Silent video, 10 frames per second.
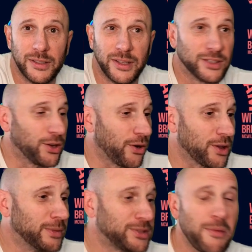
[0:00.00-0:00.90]
There's
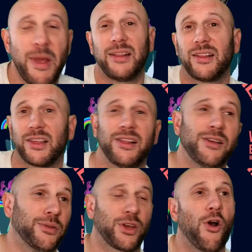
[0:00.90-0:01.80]
arguments to be made that the, you
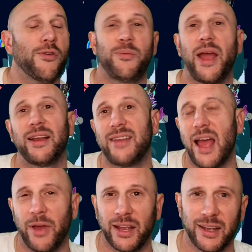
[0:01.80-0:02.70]
know, the COVID
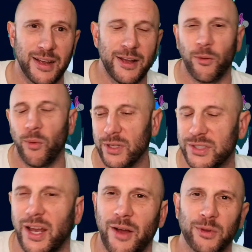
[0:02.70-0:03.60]
pandemic
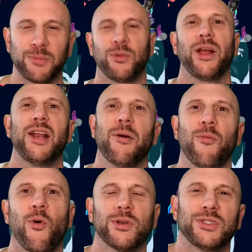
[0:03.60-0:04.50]
was uh, was played up
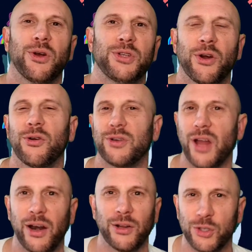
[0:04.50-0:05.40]
more so to hurt
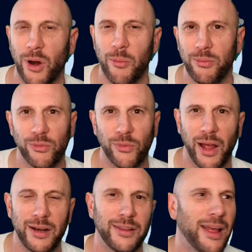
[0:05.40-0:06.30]
Donald Trump,
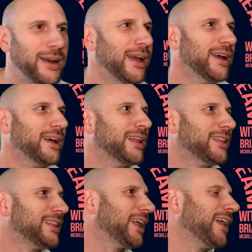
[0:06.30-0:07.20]
right? And then
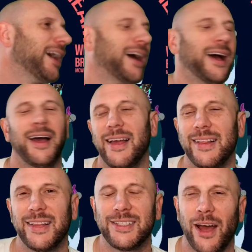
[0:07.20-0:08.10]
than uh,
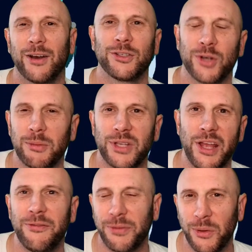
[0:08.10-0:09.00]
the Donald Trump's
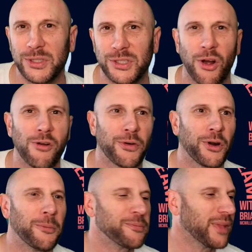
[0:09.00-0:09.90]
influence
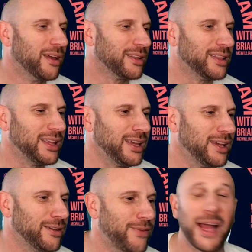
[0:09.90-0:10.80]
over
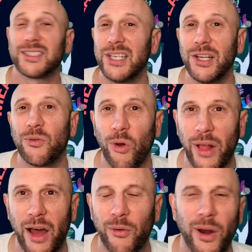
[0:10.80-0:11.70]
the vaccine
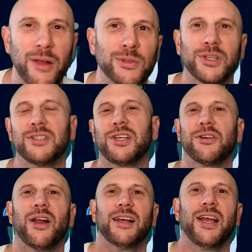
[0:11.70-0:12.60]
rollout, right, was
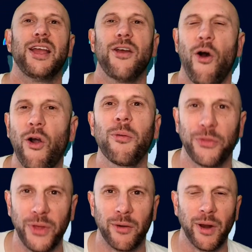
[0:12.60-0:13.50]
considered a horrible
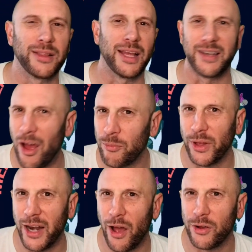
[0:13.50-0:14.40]
thing, right? They
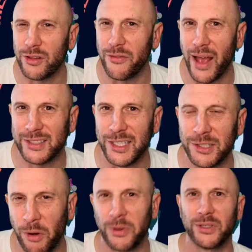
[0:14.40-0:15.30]
downplayed how good the
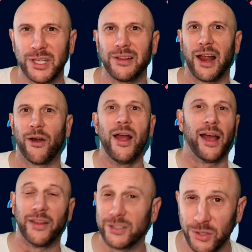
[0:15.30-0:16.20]
vaccines were when he was in there.
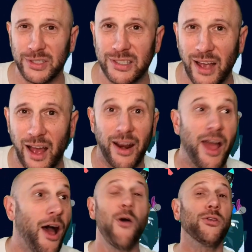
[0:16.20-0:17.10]
And then as soon as he's gone,
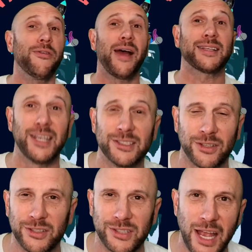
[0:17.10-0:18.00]
oh, the vaccines are
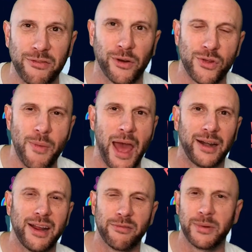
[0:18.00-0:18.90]
the savior of
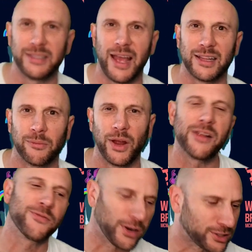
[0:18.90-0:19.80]
humanity. Everybody take them, right?
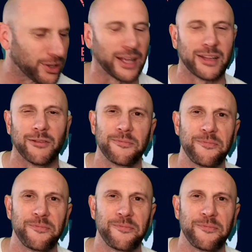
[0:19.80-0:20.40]
He's very selective.